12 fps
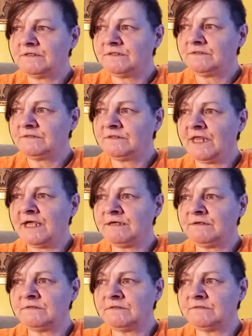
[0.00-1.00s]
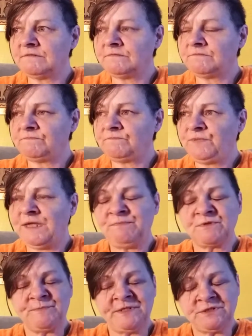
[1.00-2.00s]
like,
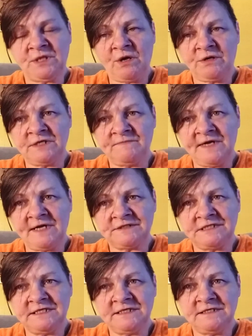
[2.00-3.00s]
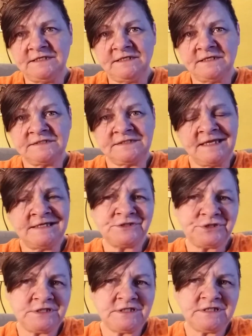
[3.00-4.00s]
people's been talking about the
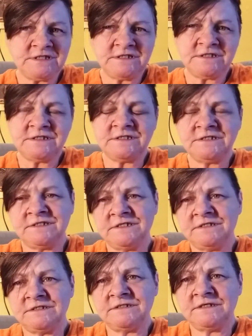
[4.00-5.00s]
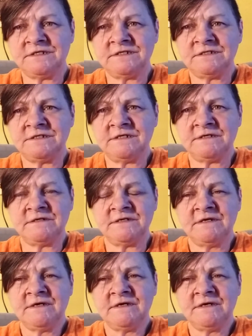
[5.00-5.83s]
ascension and